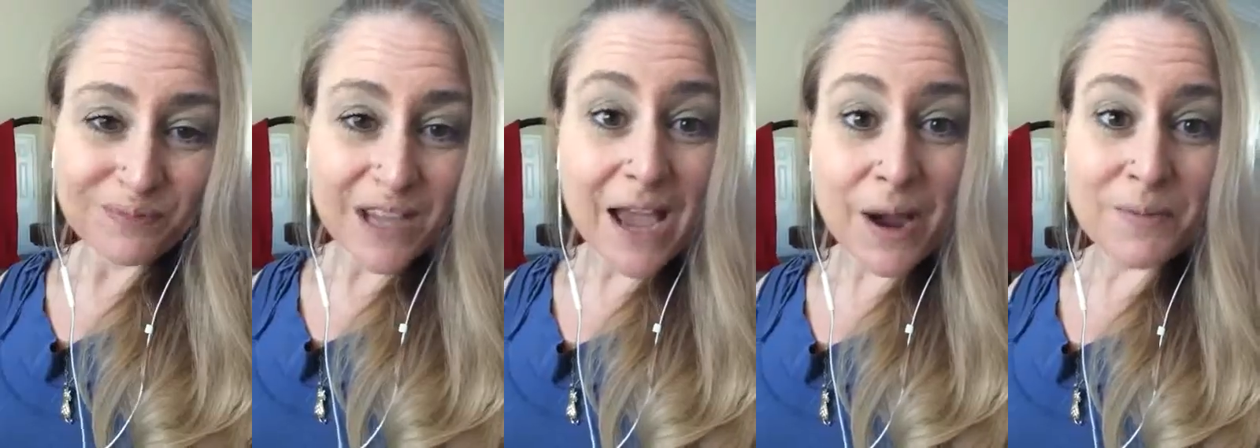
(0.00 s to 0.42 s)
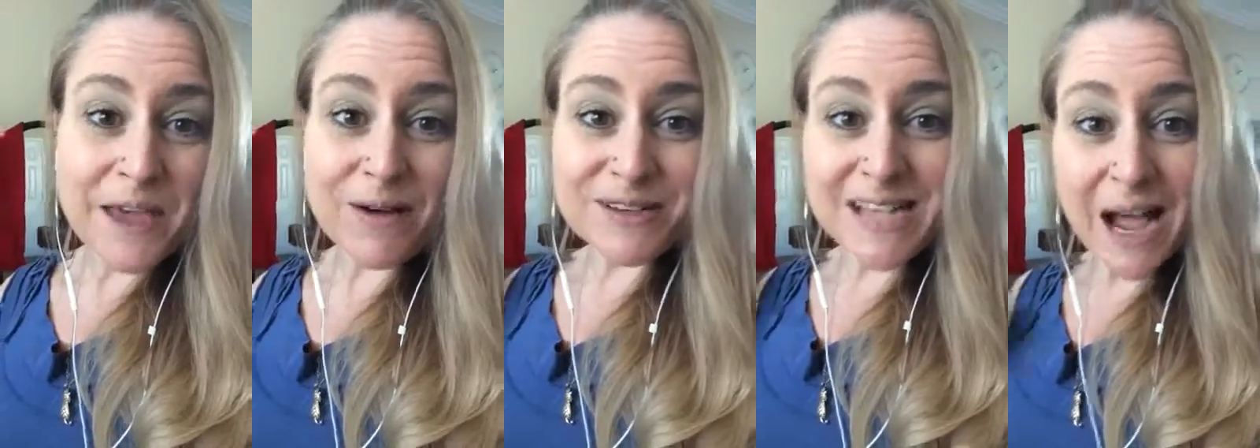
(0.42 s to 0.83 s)
I hope
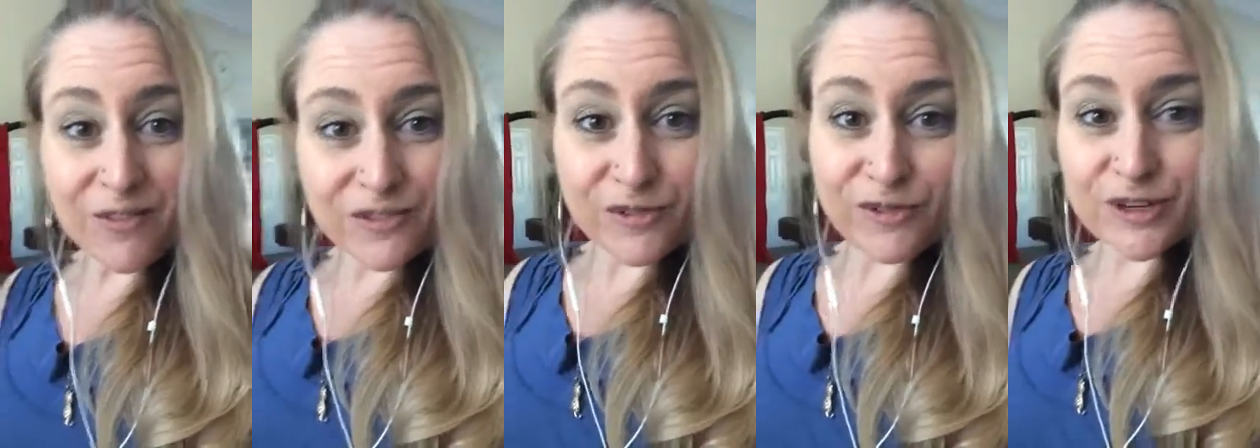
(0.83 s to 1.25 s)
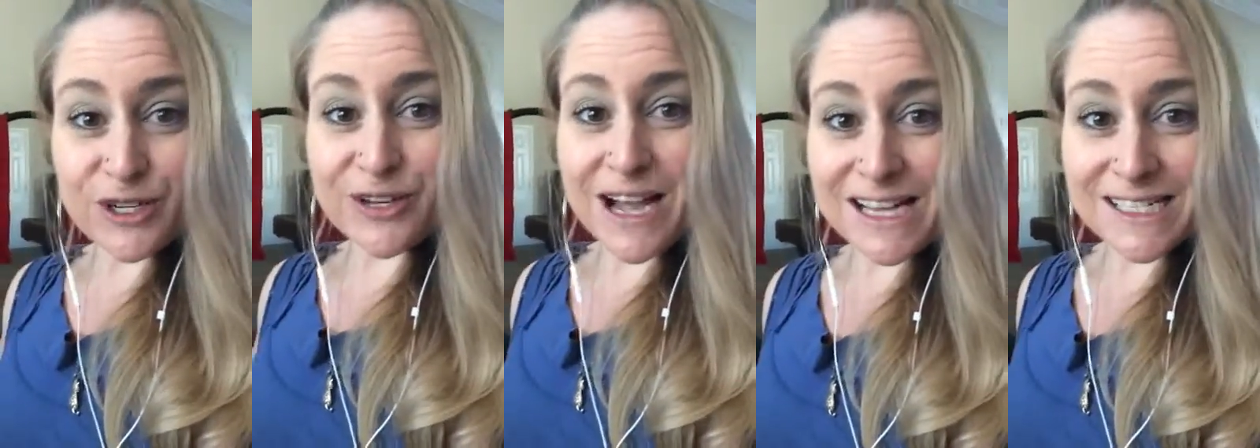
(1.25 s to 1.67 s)
that was helpful for
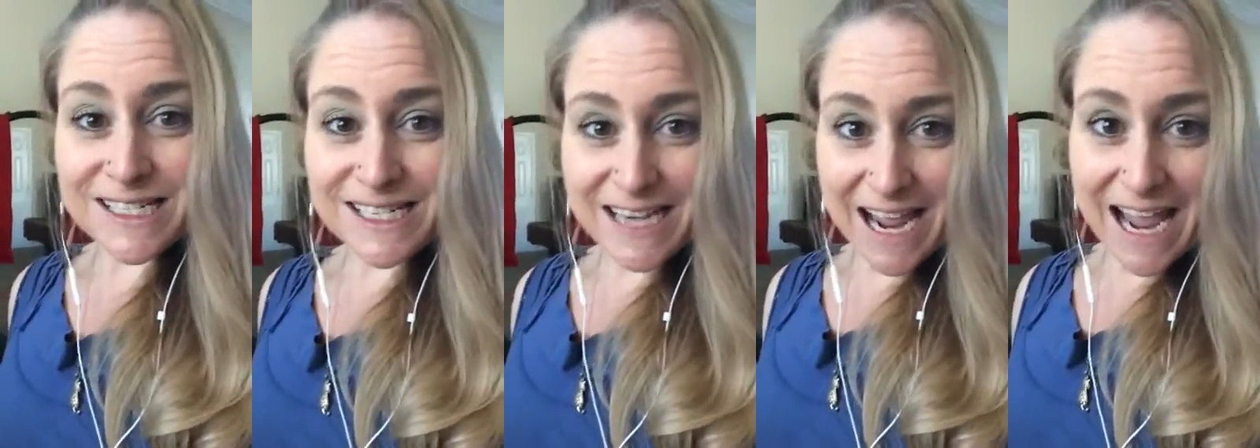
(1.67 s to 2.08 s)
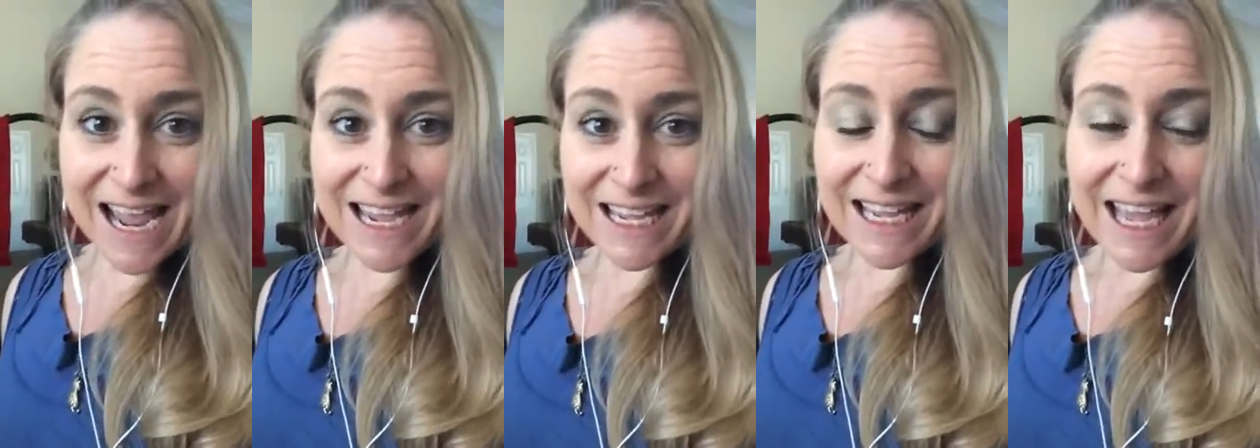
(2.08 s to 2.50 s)
you guys
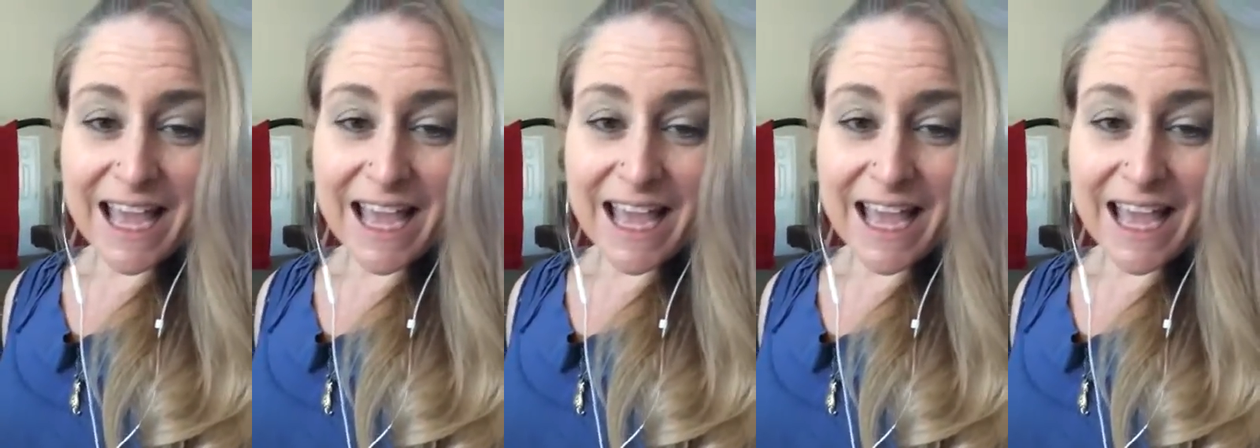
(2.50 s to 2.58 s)
today.